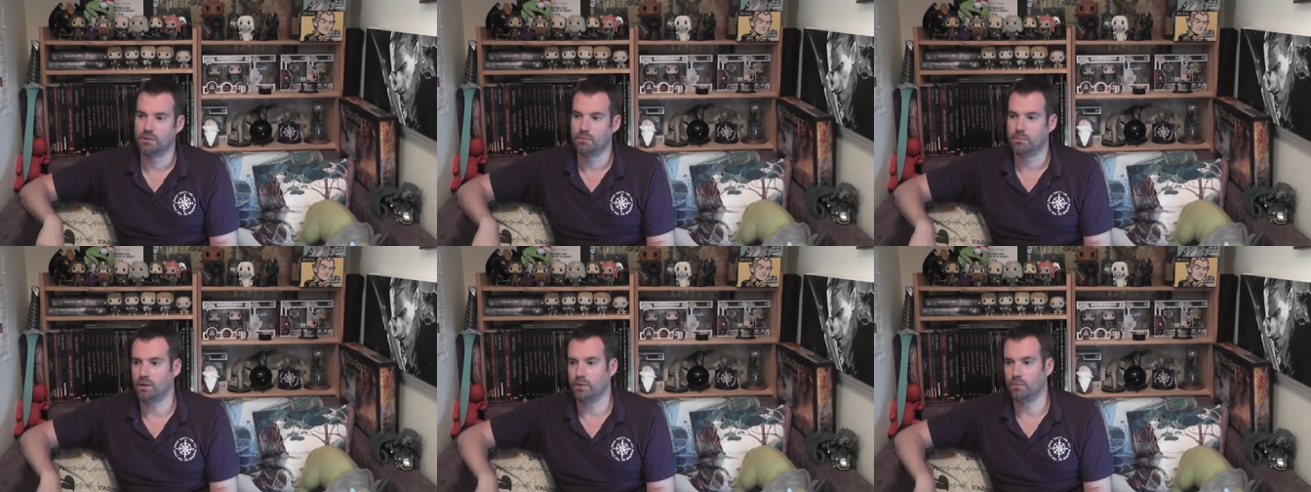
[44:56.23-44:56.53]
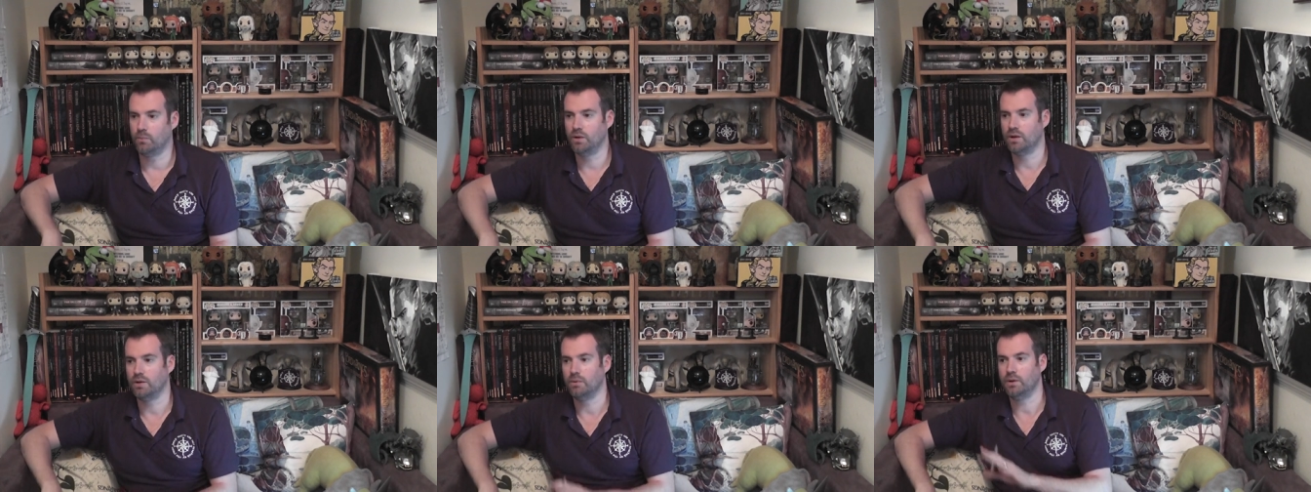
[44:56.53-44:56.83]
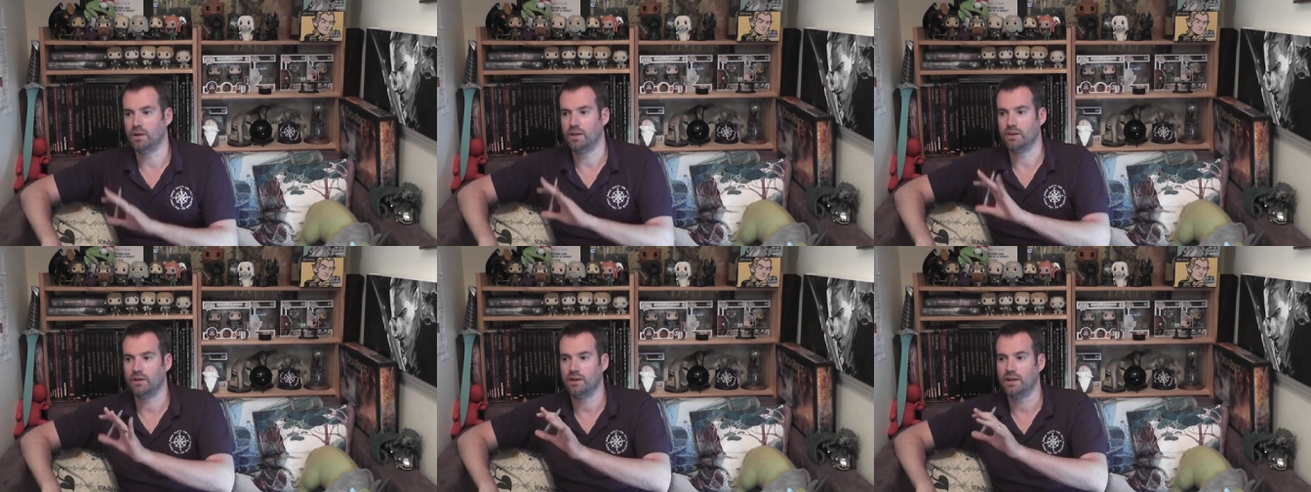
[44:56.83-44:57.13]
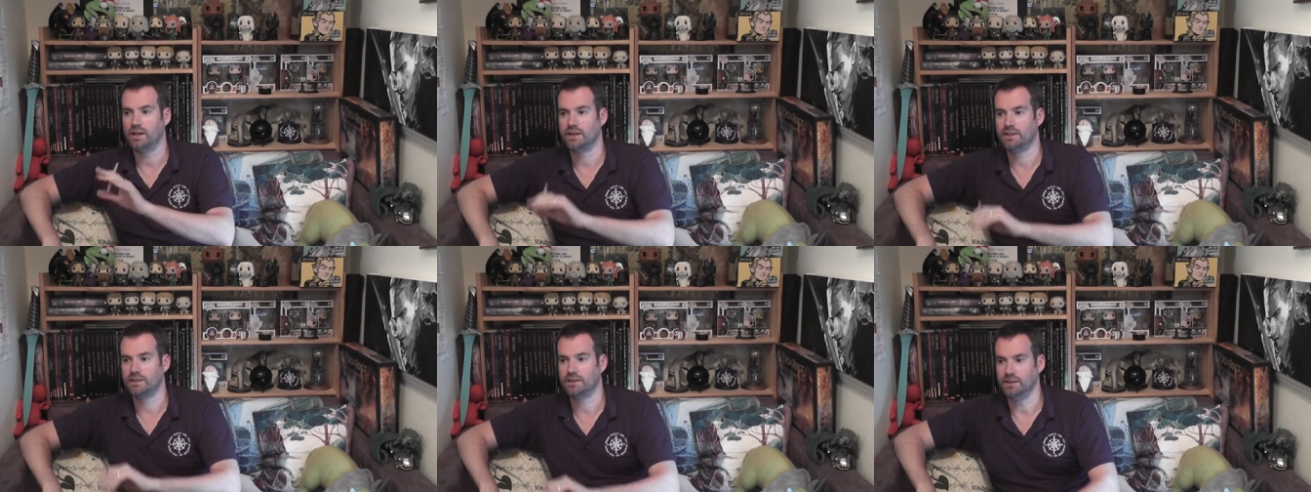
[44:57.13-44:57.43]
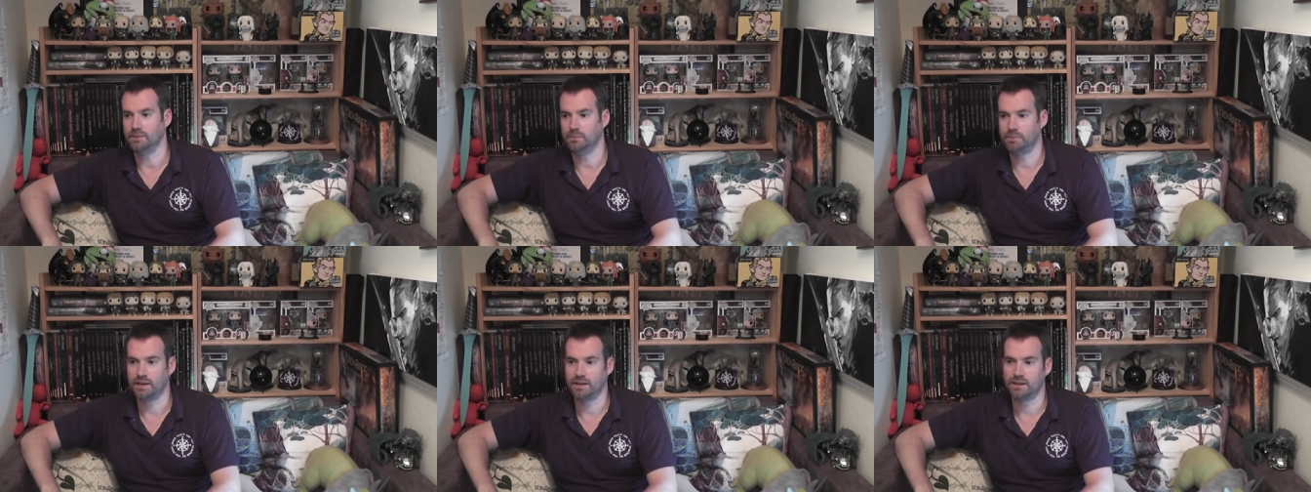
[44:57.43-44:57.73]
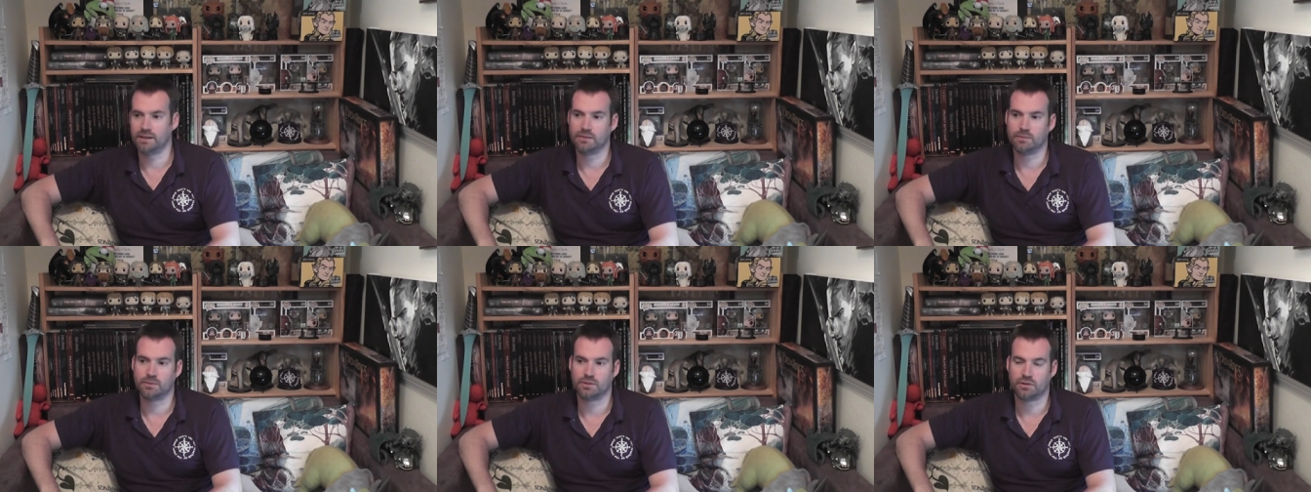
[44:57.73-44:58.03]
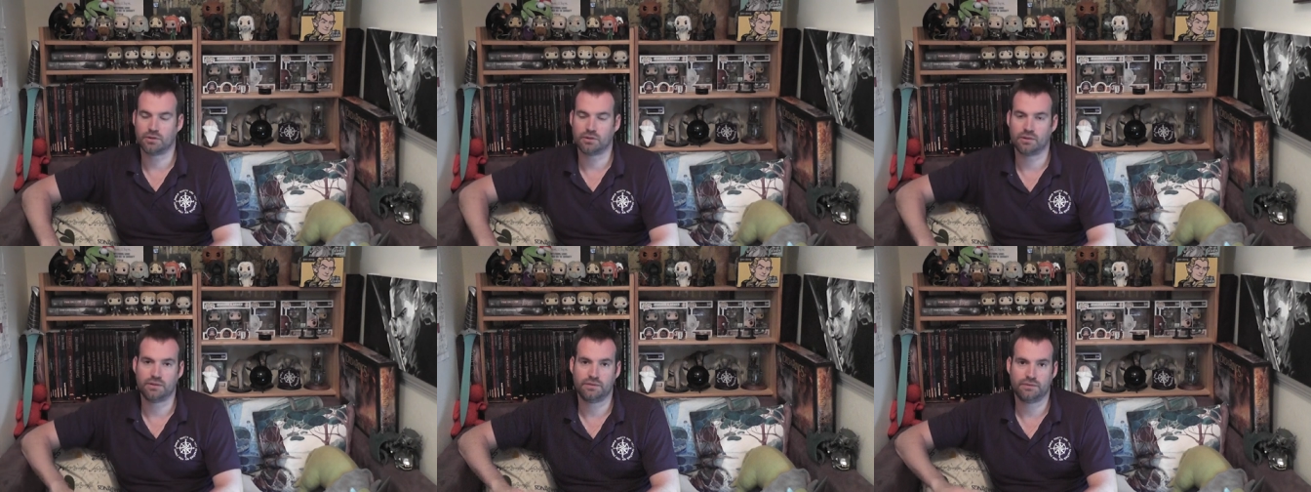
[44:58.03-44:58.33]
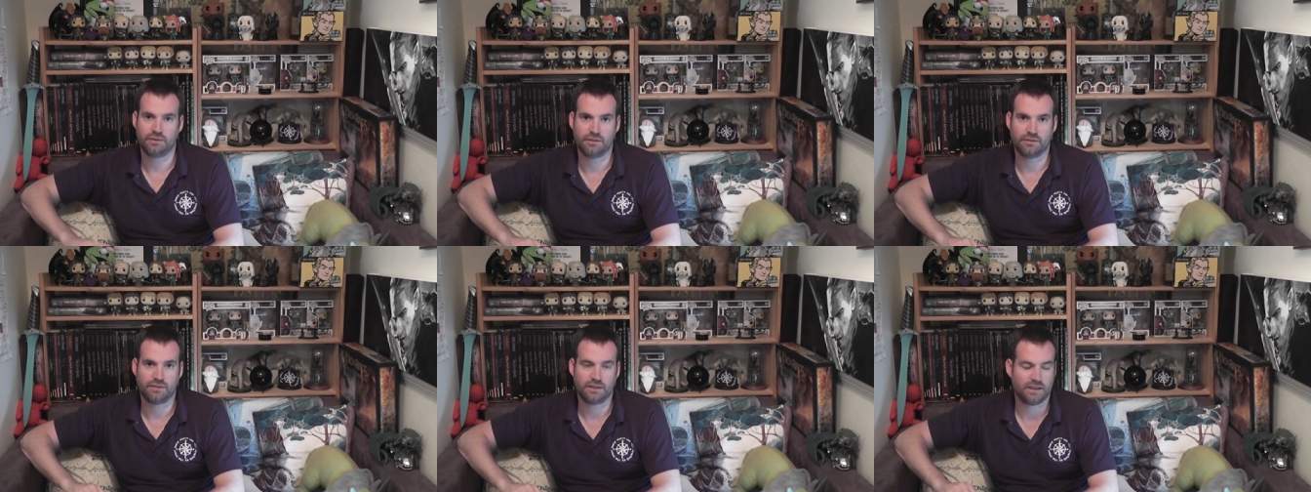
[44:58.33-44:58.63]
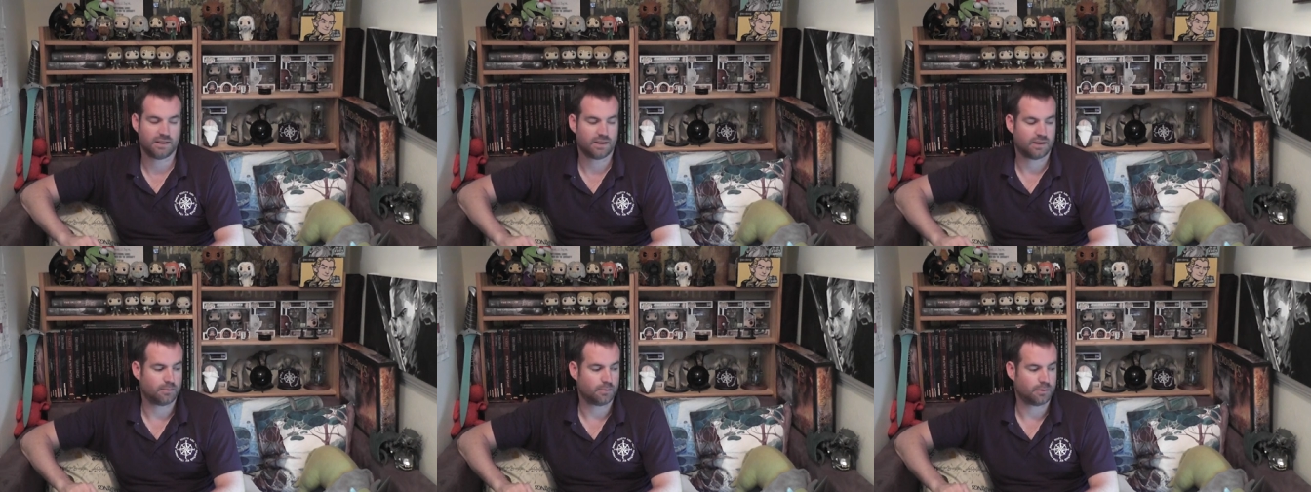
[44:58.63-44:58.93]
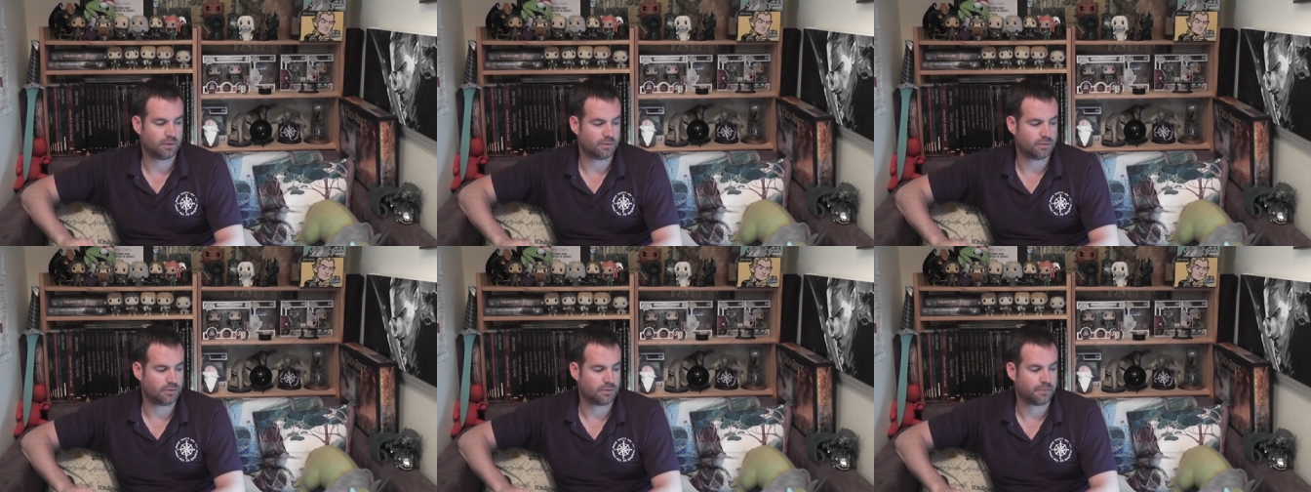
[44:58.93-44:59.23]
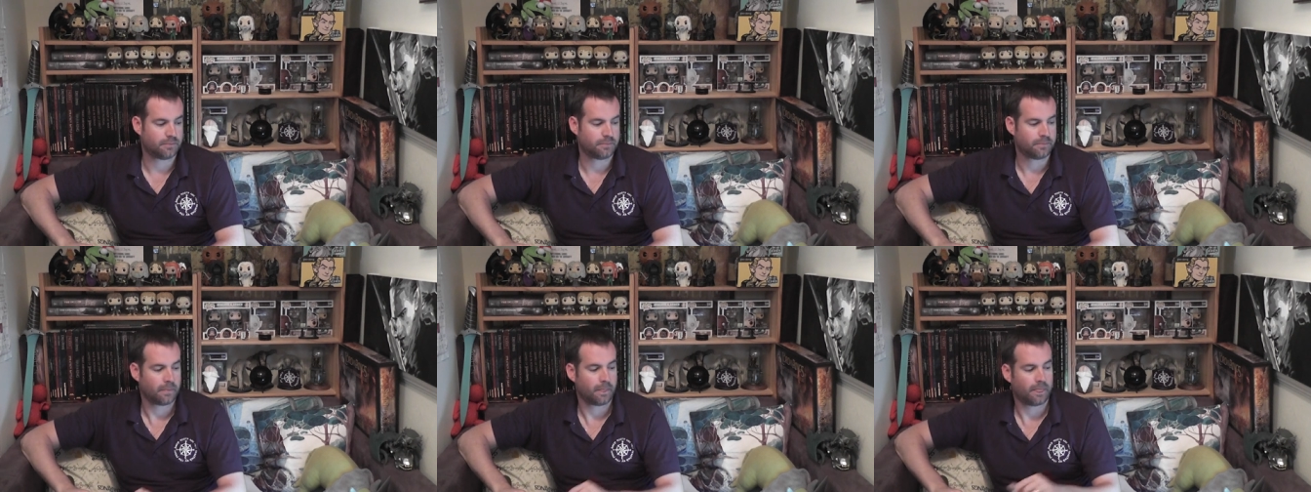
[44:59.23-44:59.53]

but I'm well aware that I actually painted the majority of 15 other models.